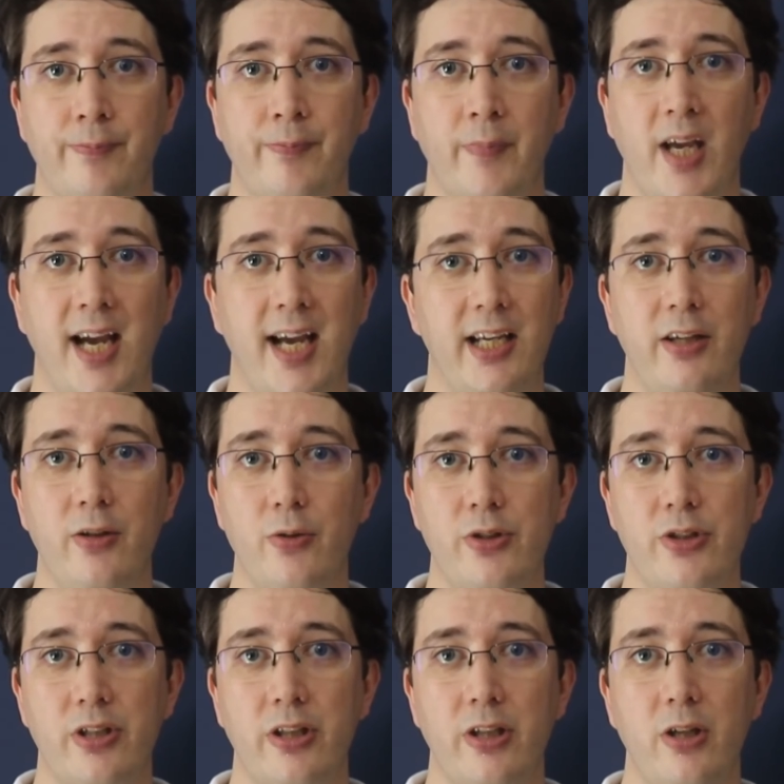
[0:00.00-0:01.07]
Hanging on
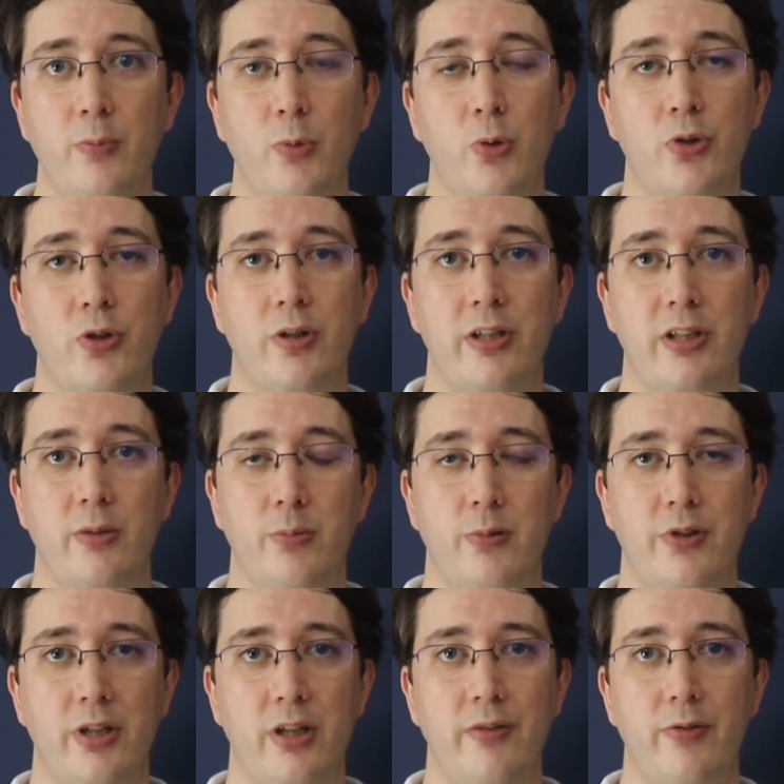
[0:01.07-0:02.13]
to them or trying to
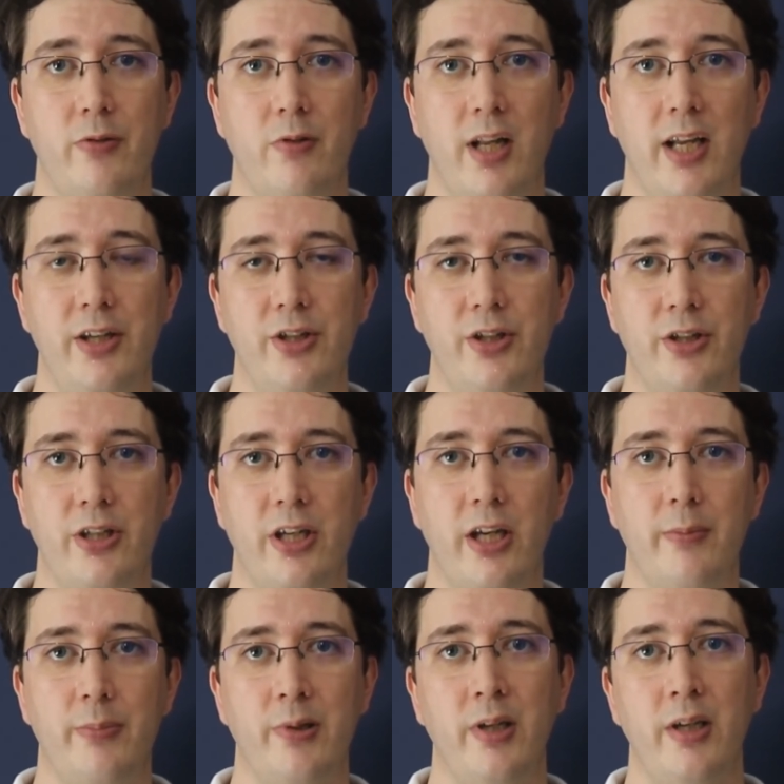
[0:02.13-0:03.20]
preserve a
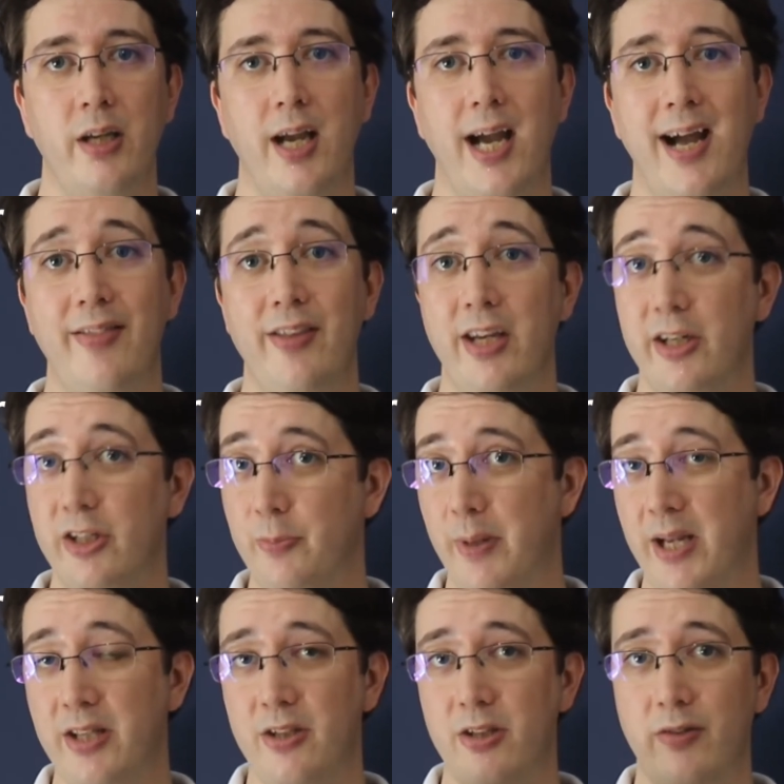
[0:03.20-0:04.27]
relationship at the
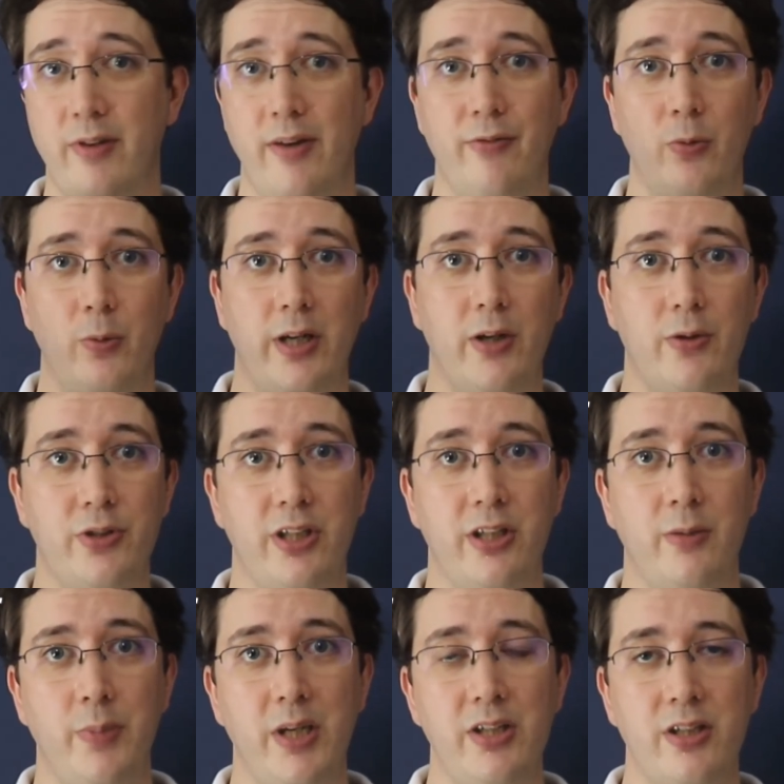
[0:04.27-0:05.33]
expense of everyone else in
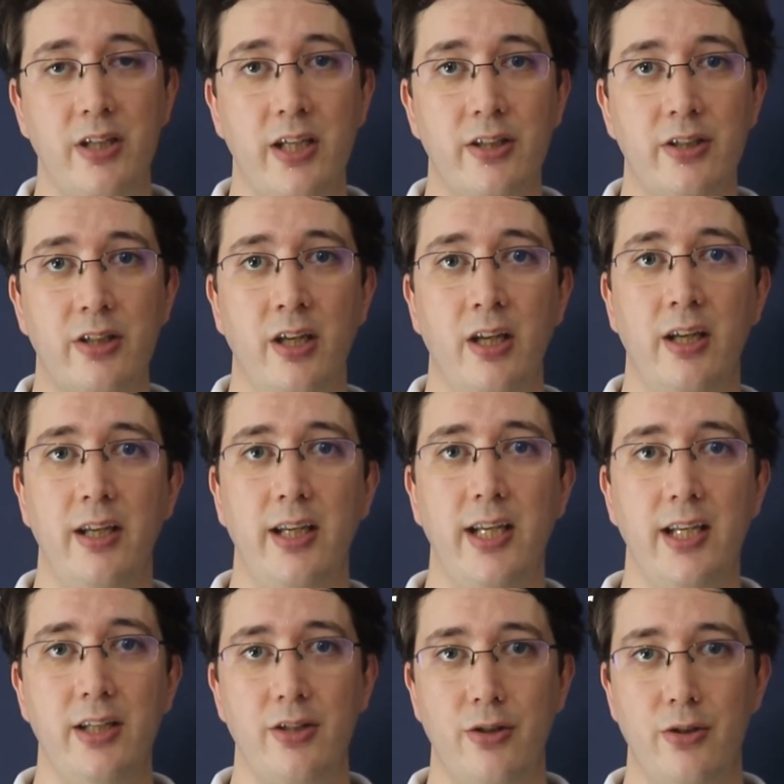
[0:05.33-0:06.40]
the business
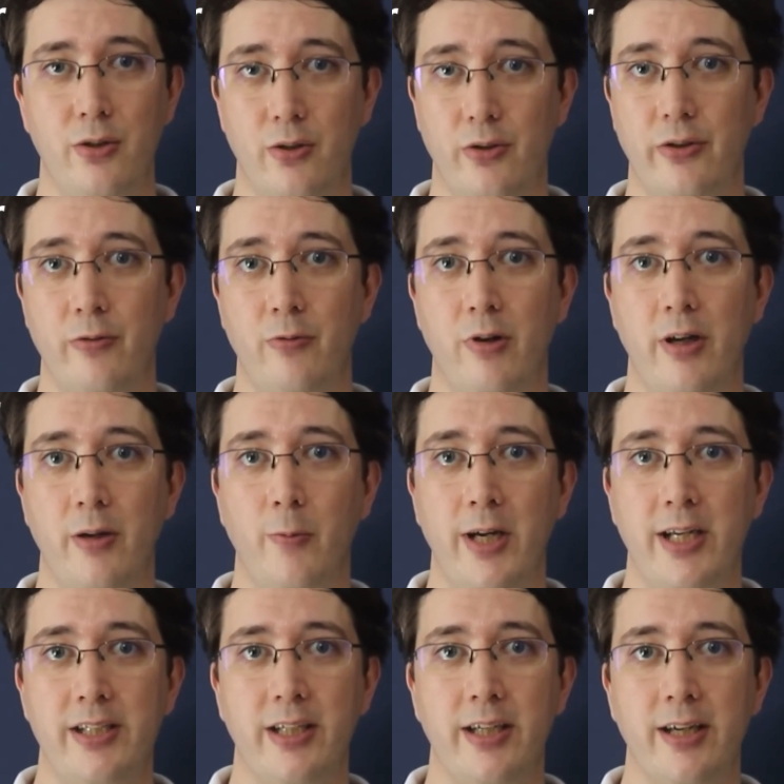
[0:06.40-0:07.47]
is not the right
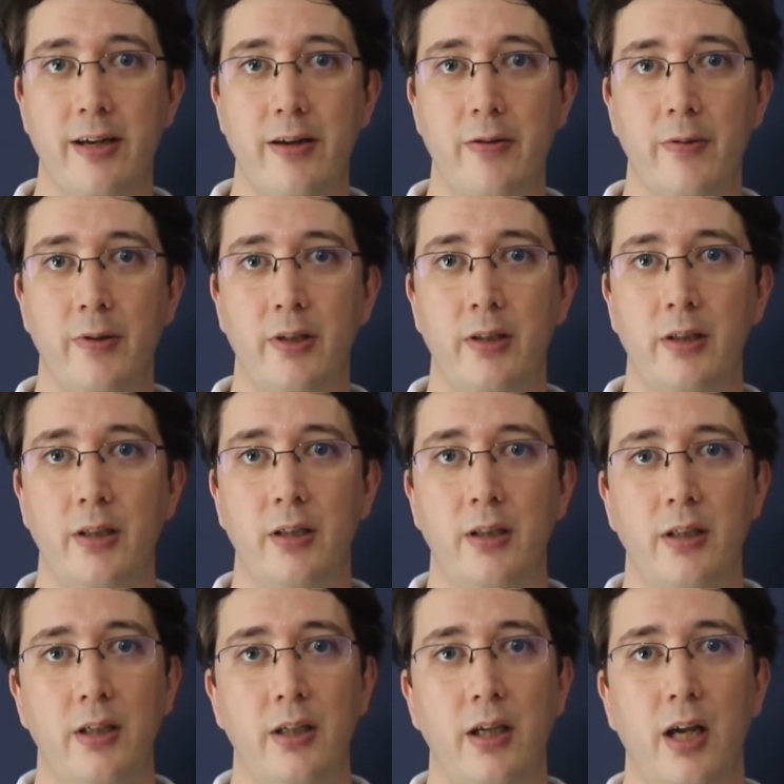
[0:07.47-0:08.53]
way to go.
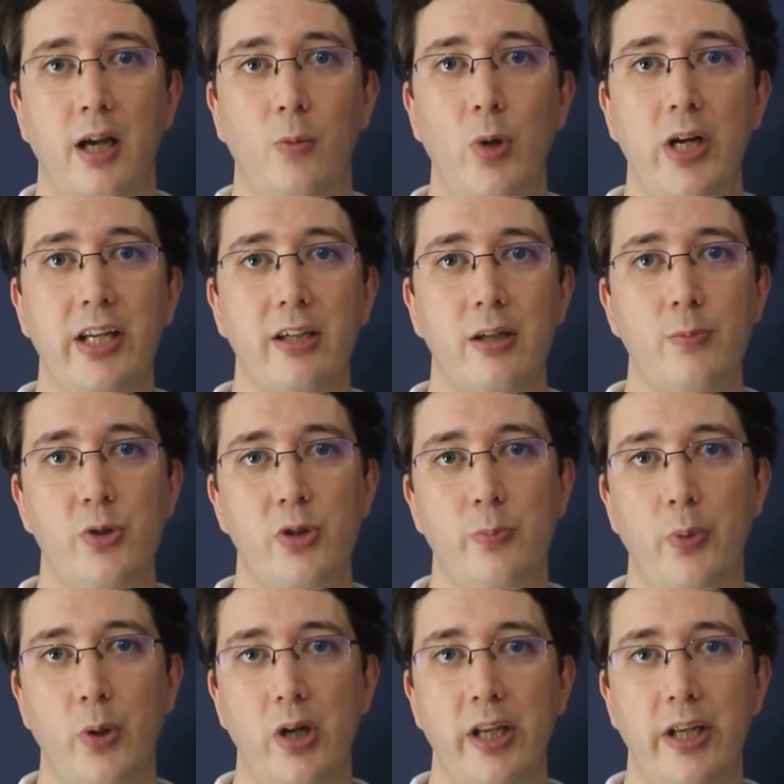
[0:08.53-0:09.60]
And when it comes to
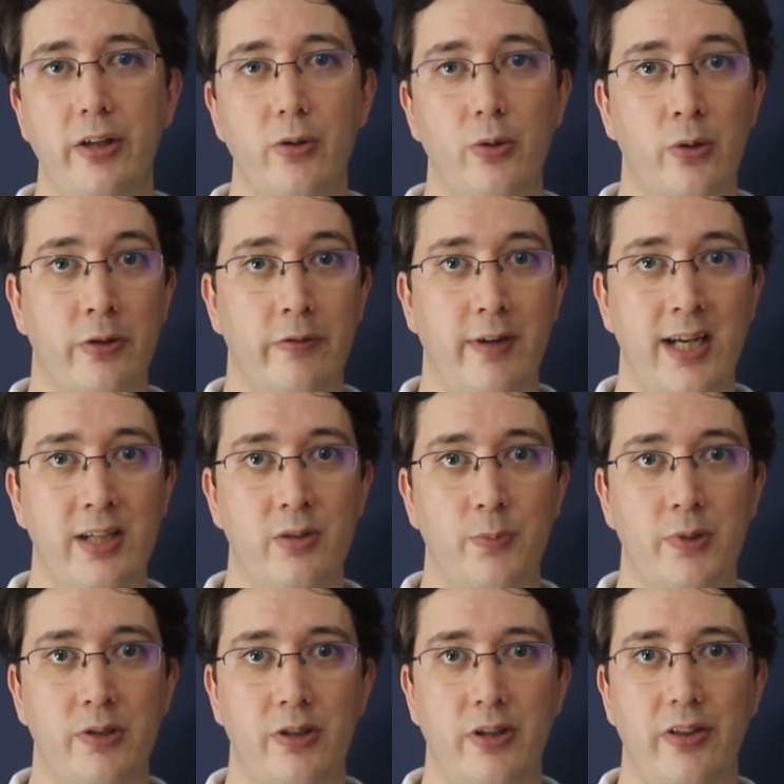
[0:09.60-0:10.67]
bullying or
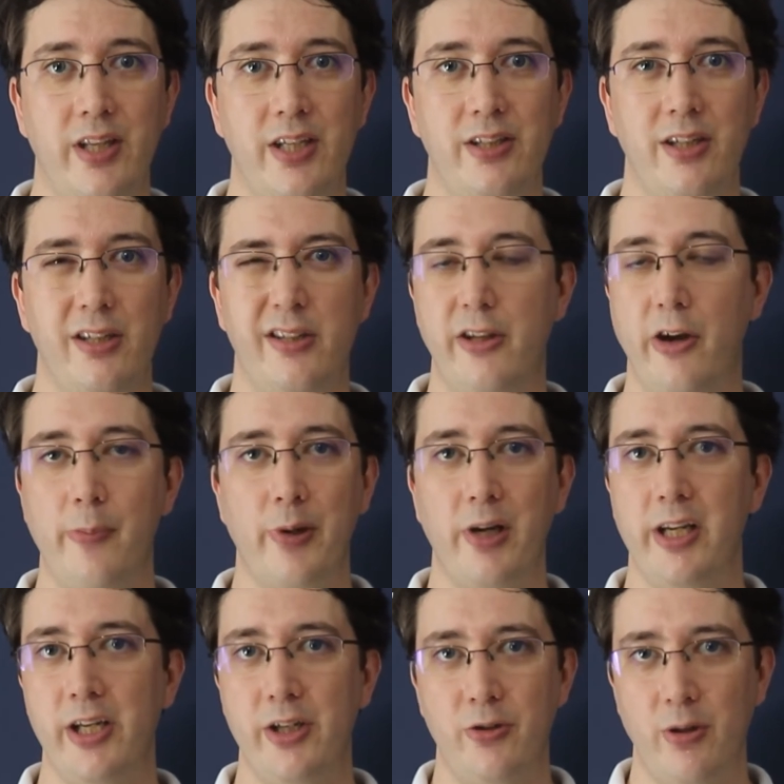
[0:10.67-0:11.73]
harassment, this is
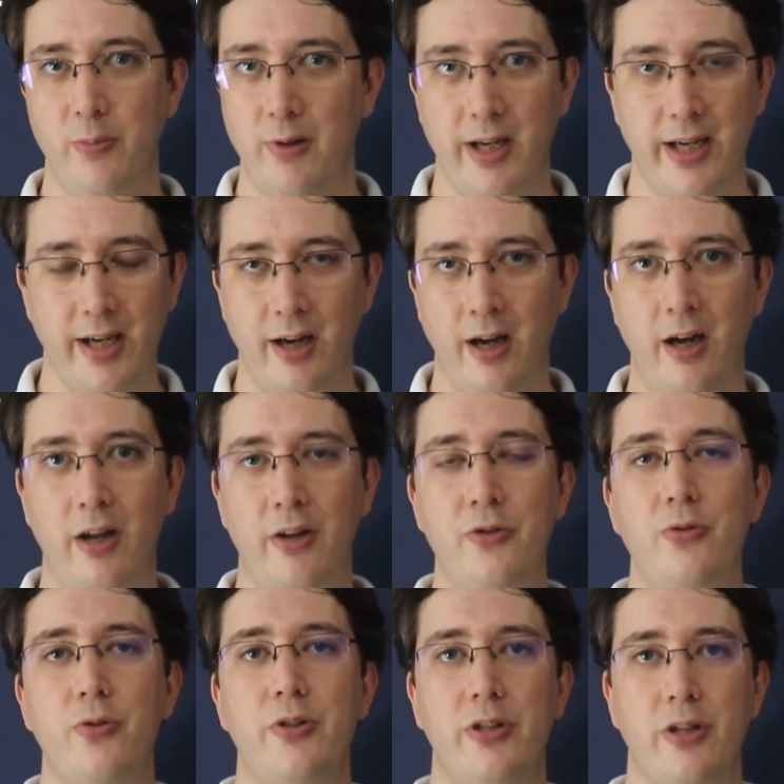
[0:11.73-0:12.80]
doubly, triply, a
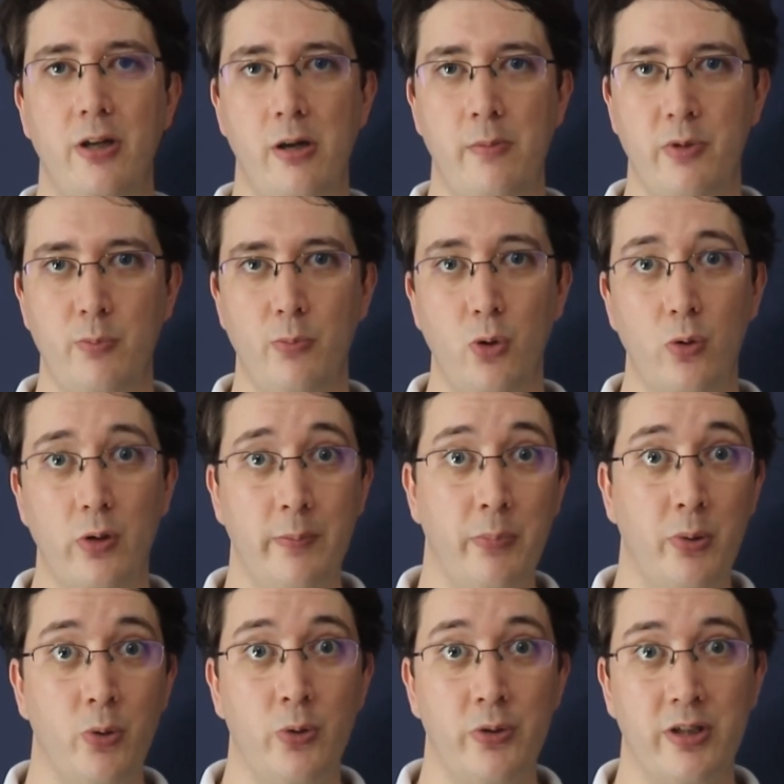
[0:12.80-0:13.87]
hundred times more
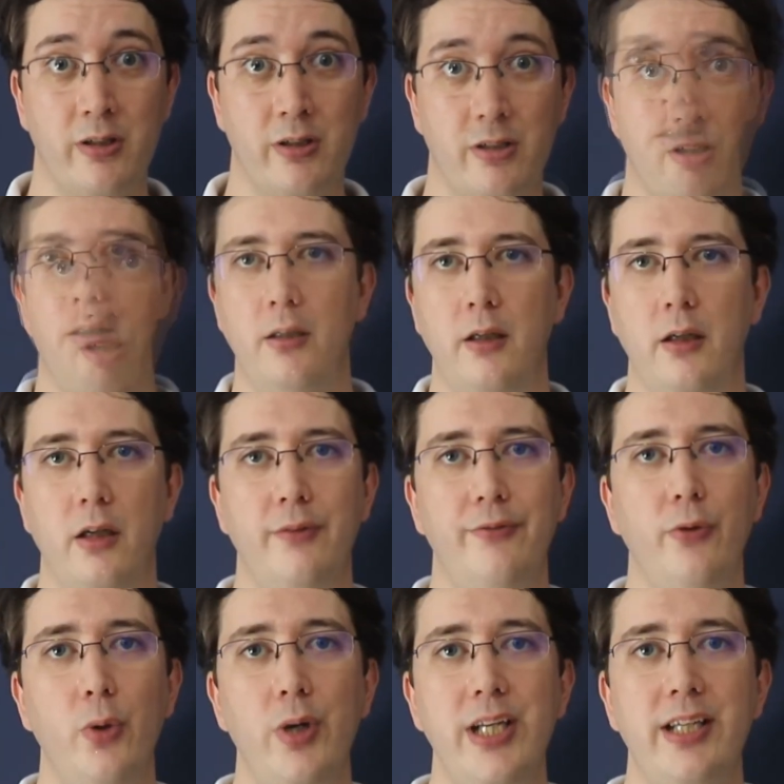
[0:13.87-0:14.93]
important.
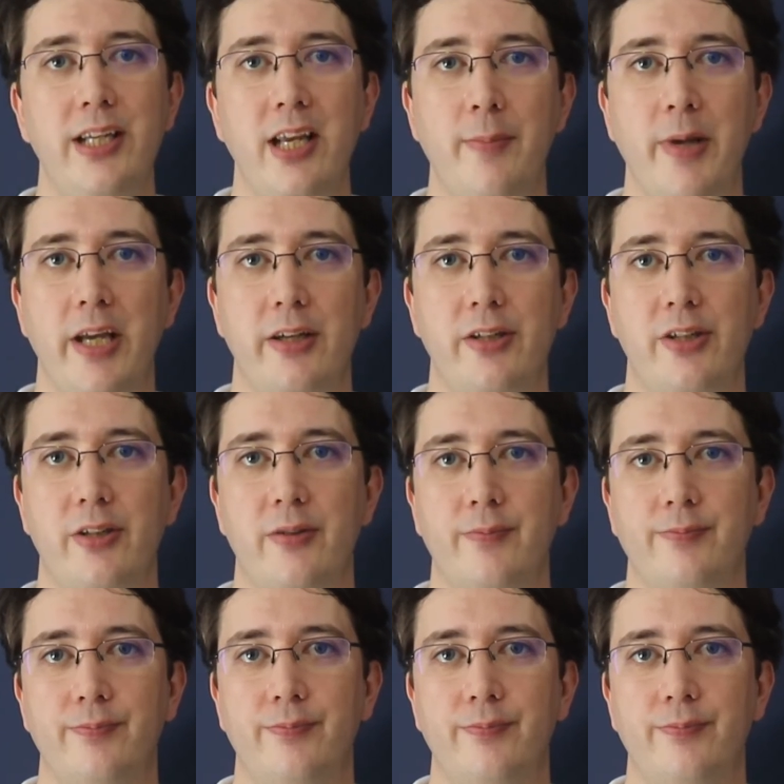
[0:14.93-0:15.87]
Avoid gimmicks.